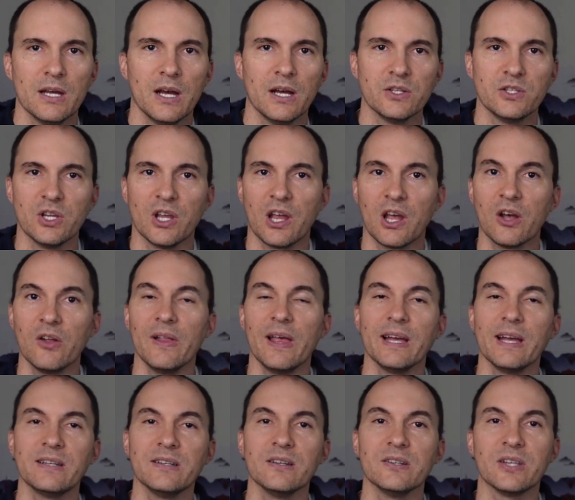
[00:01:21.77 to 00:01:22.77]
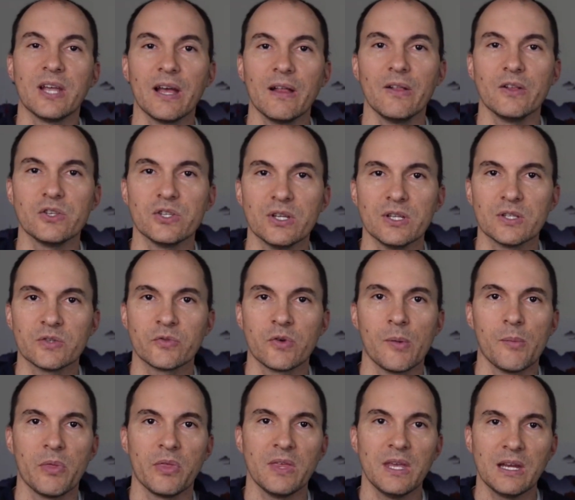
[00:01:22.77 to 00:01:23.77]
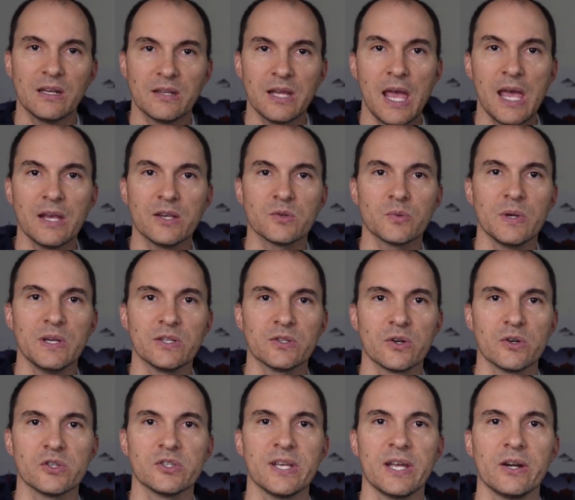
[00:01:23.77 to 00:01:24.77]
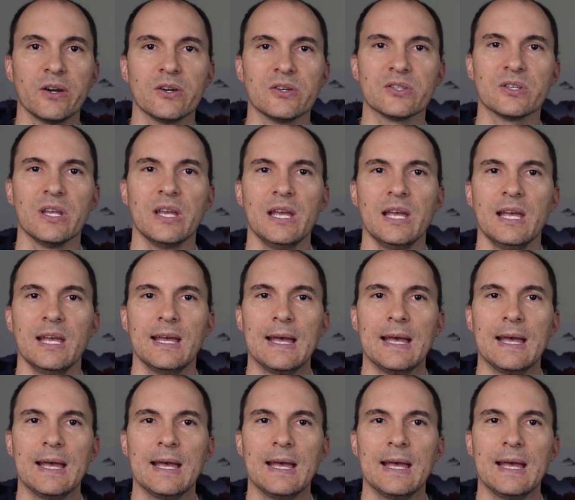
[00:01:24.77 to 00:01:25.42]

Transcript: to collect intelligence from think tanks, research centers,